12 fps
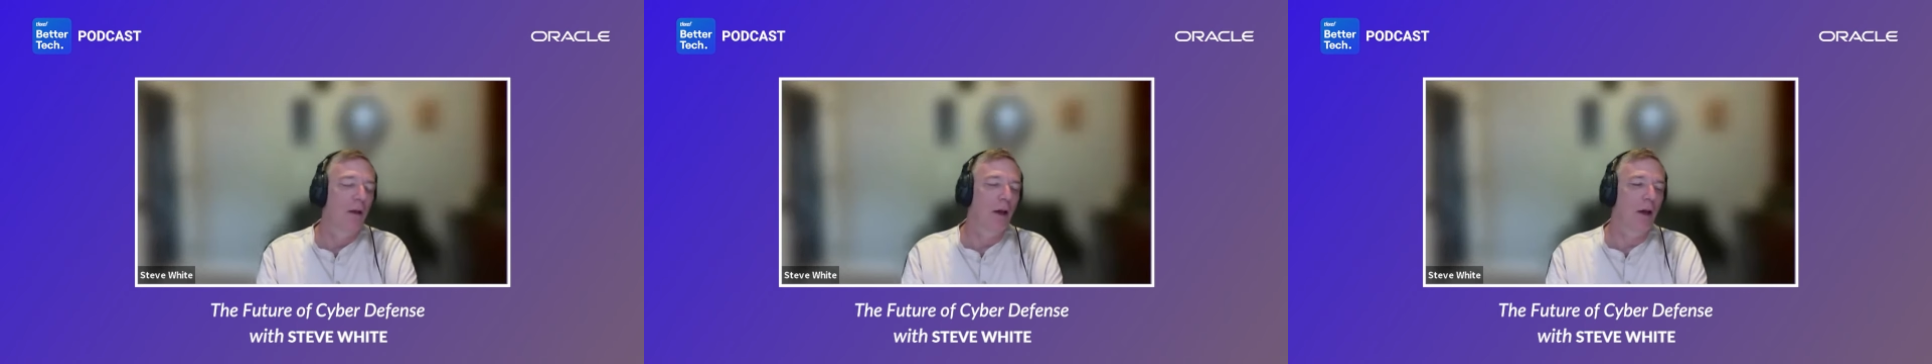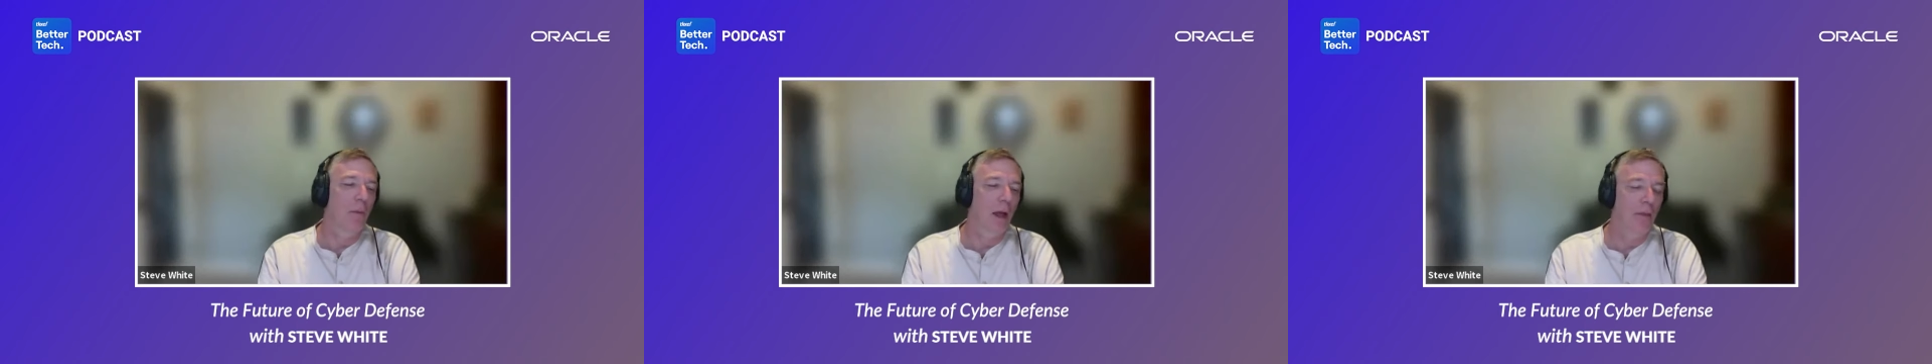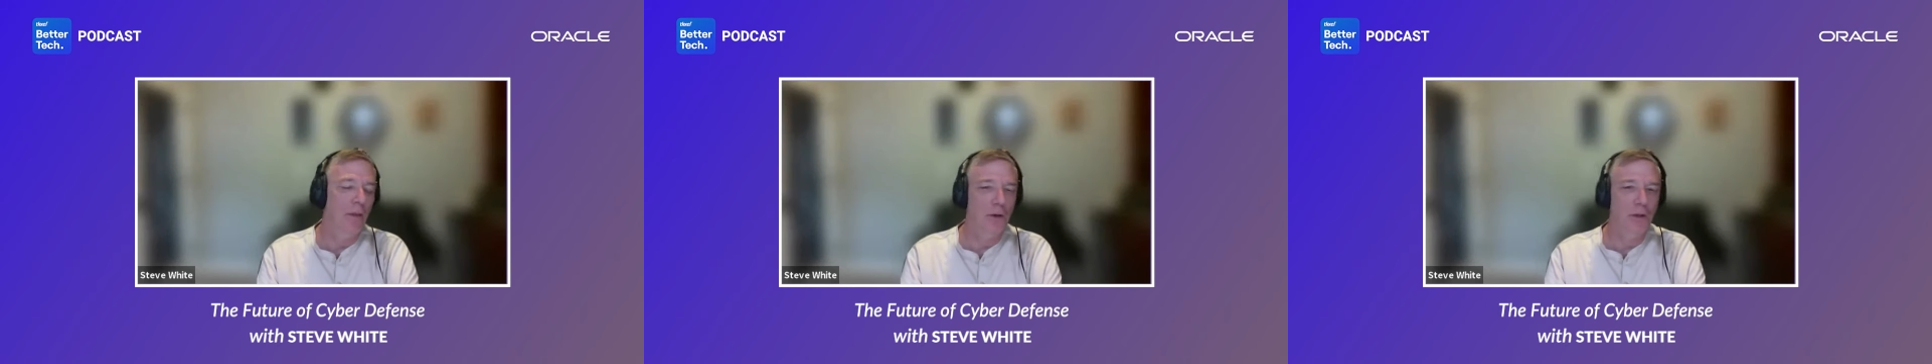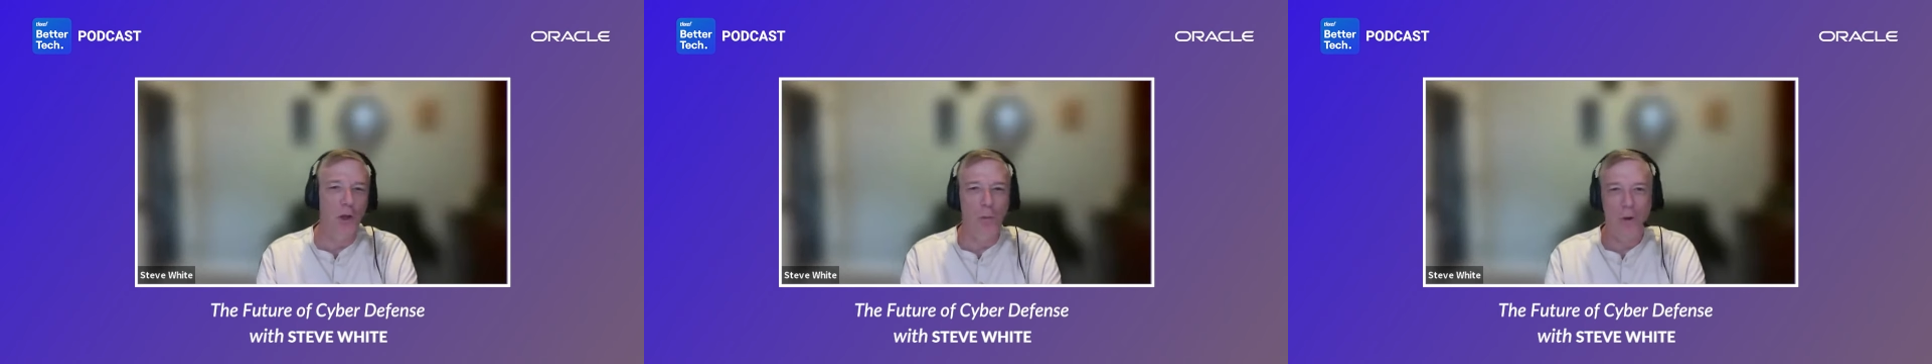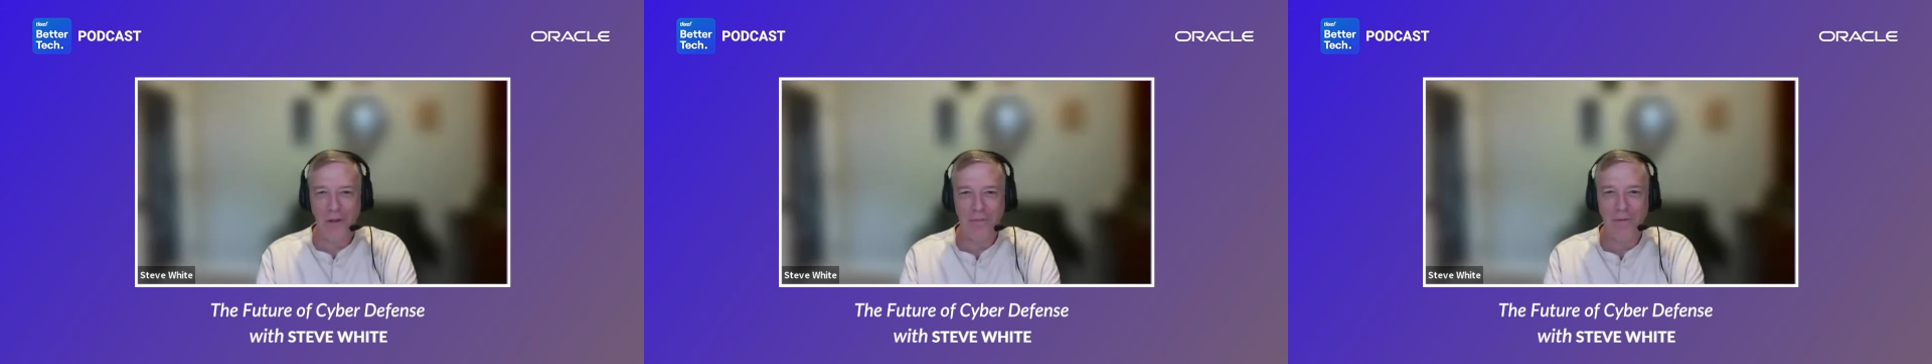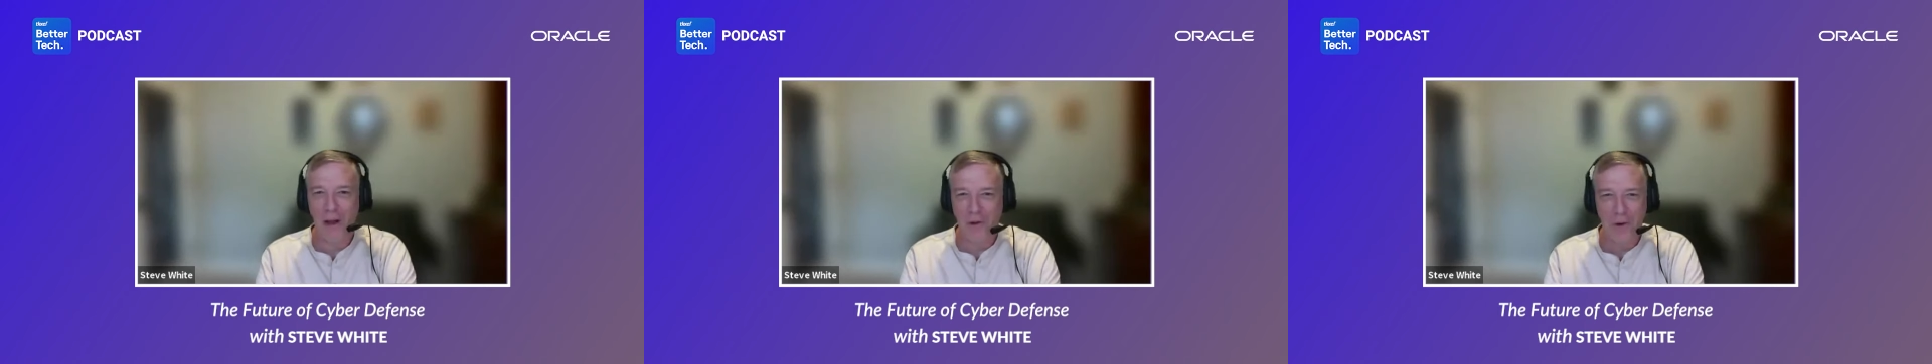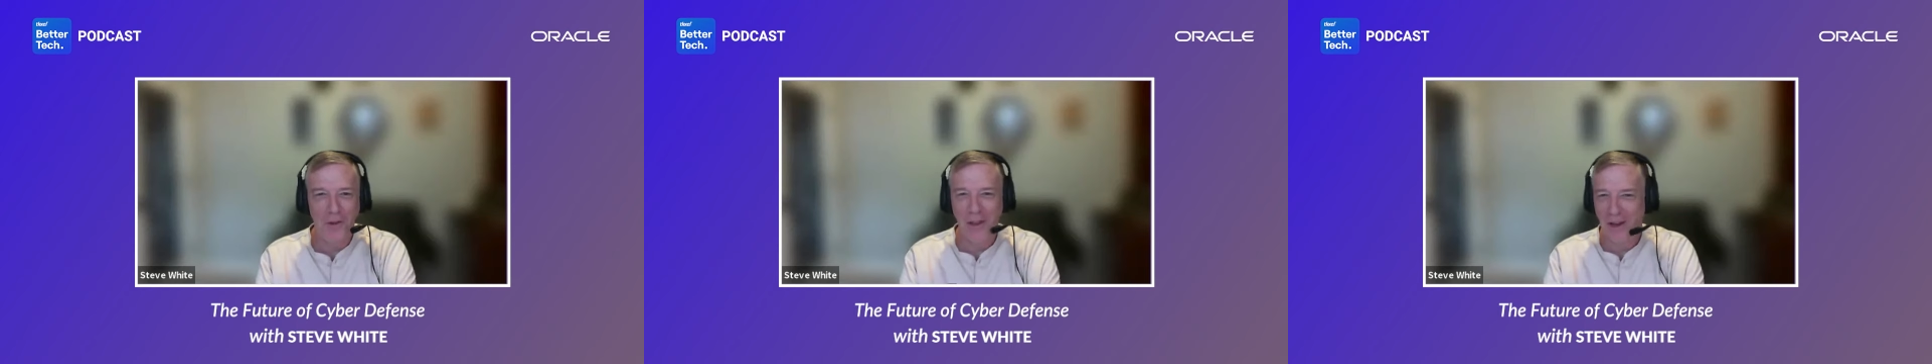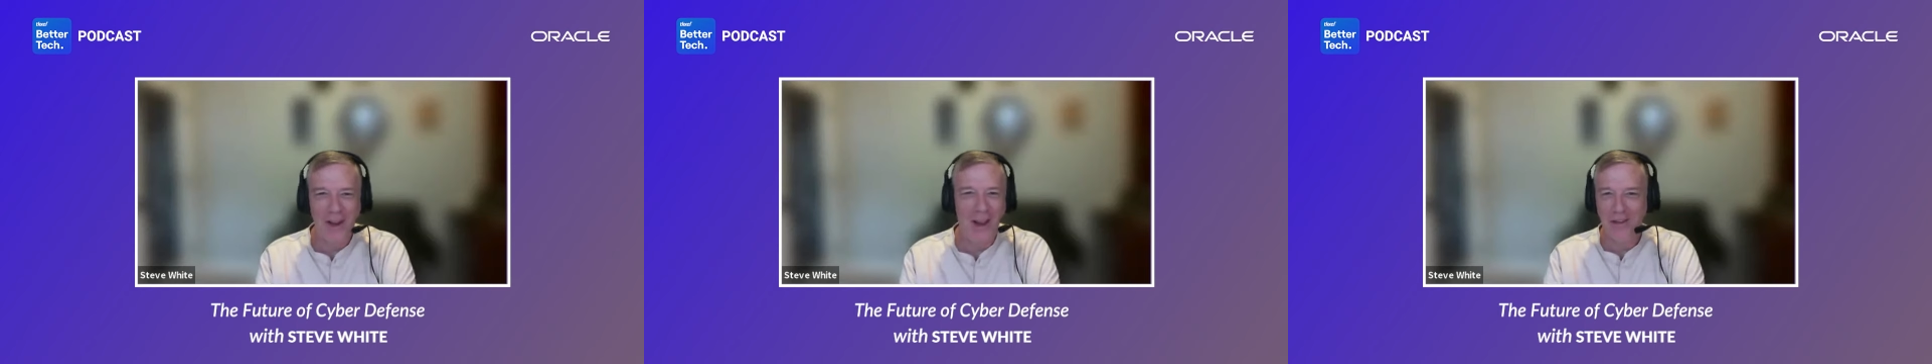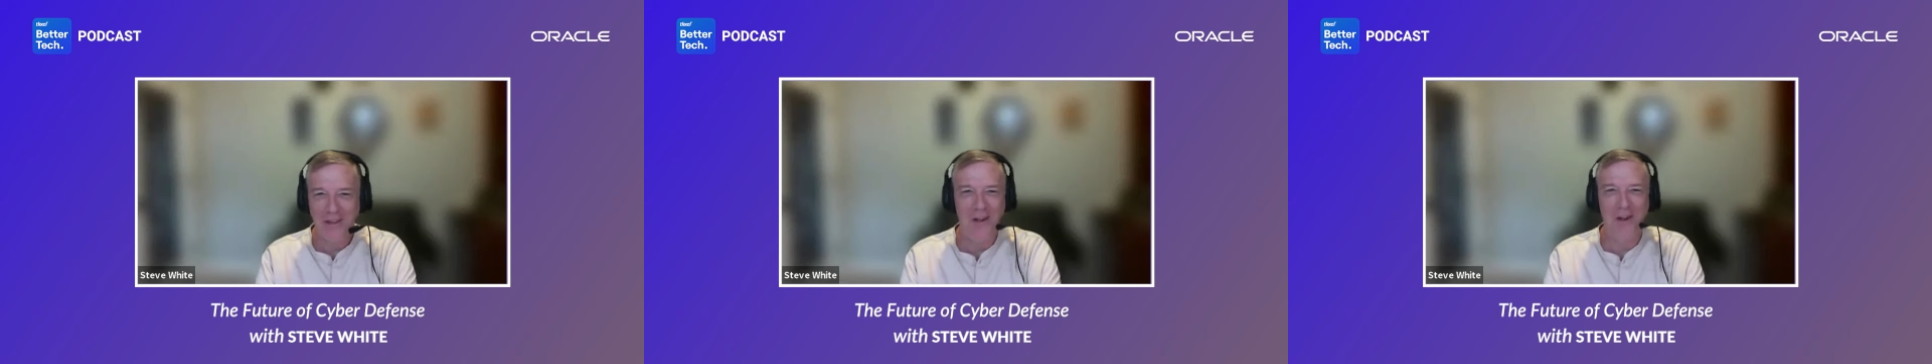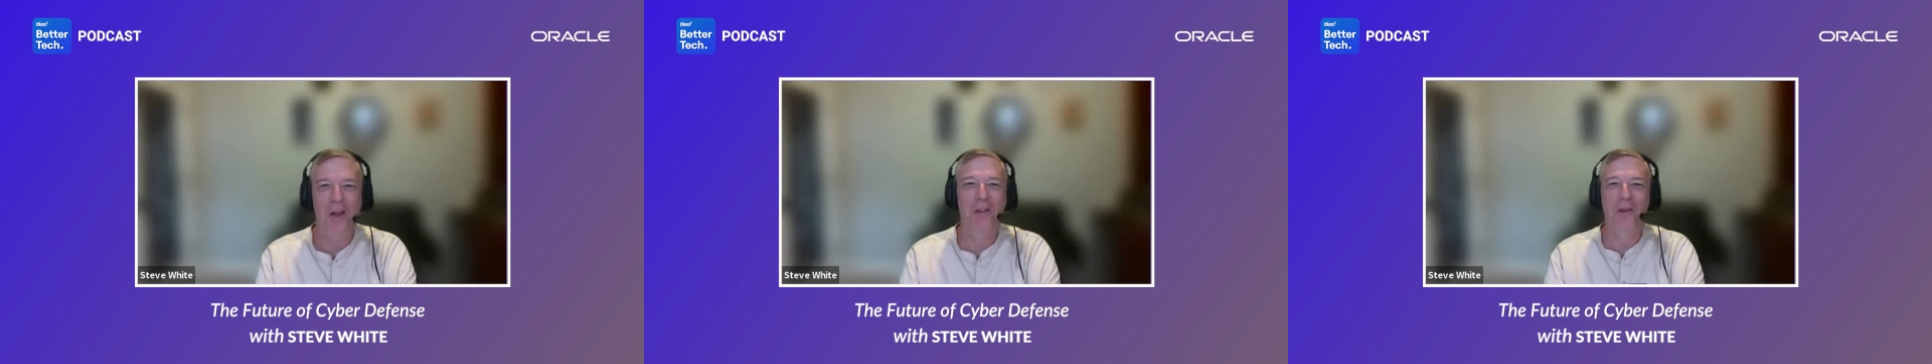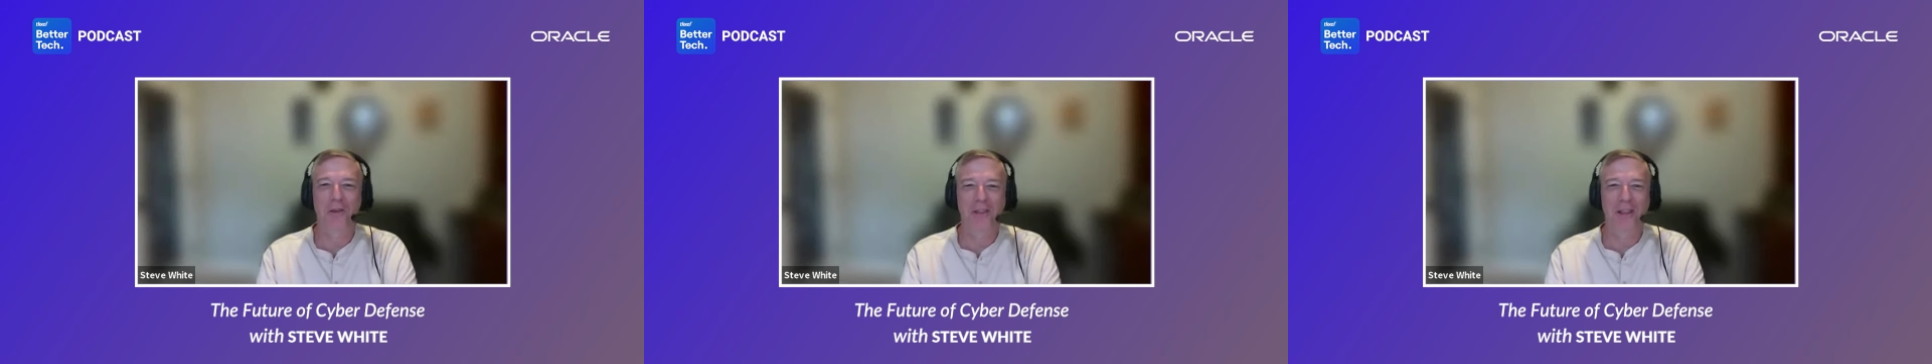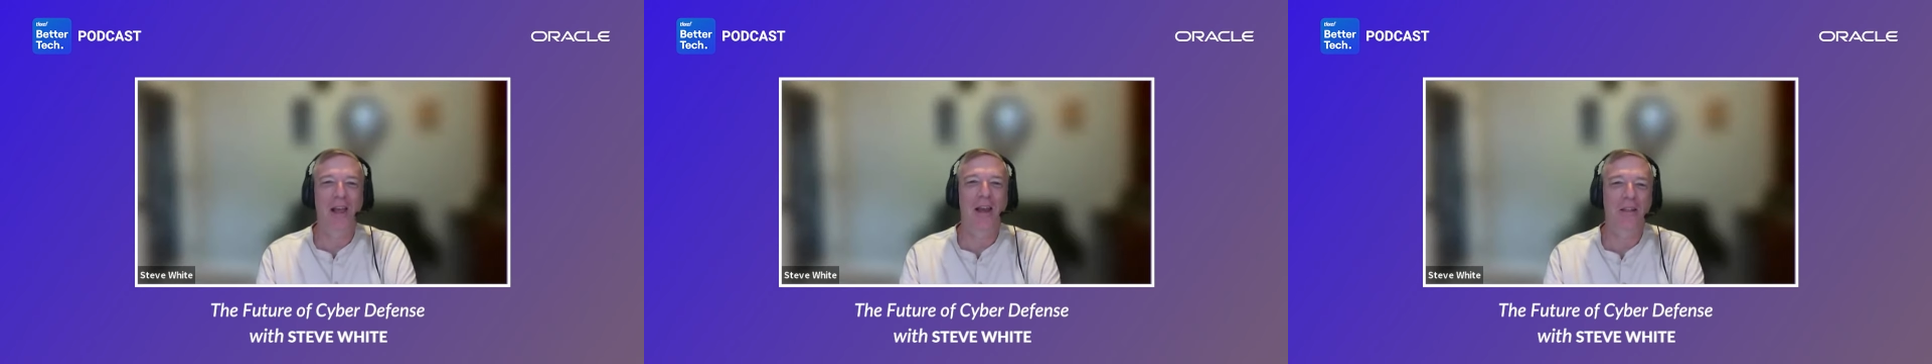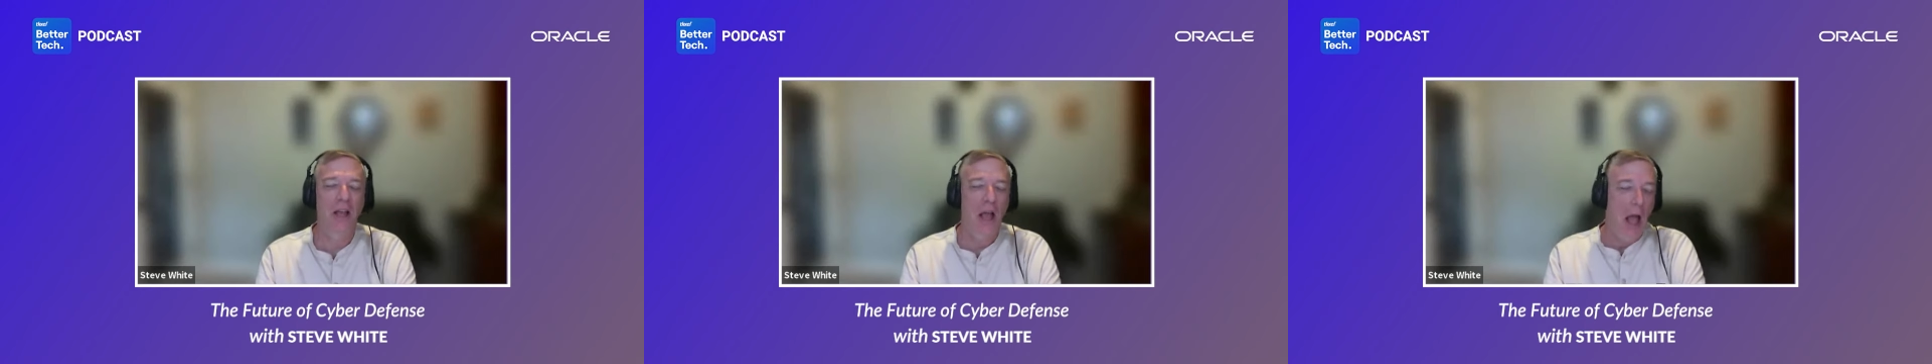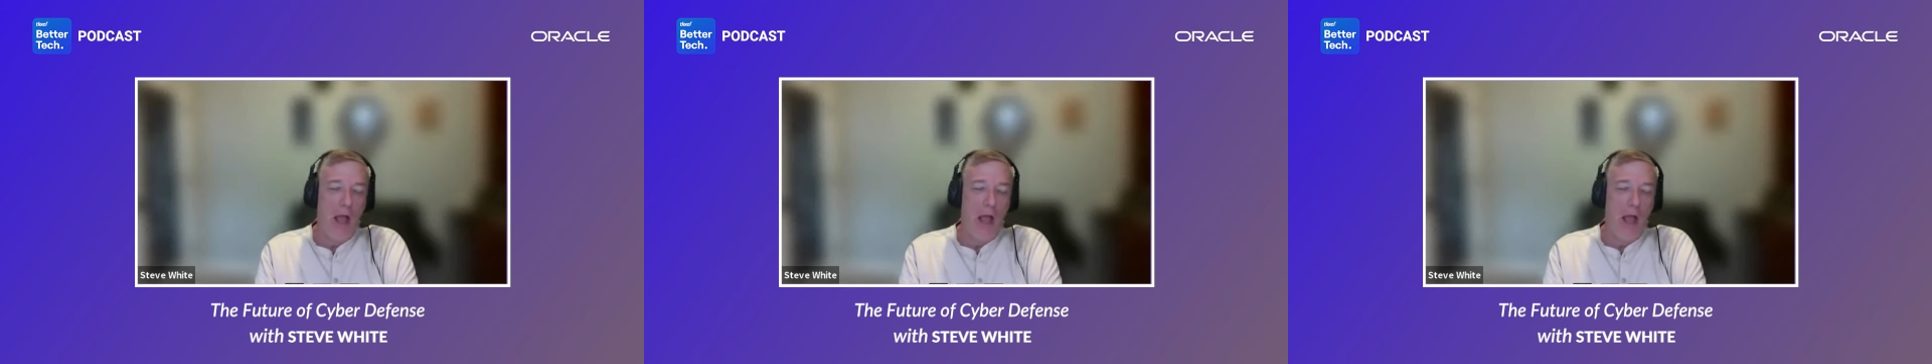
and there's no multi-factor authentication and all those things,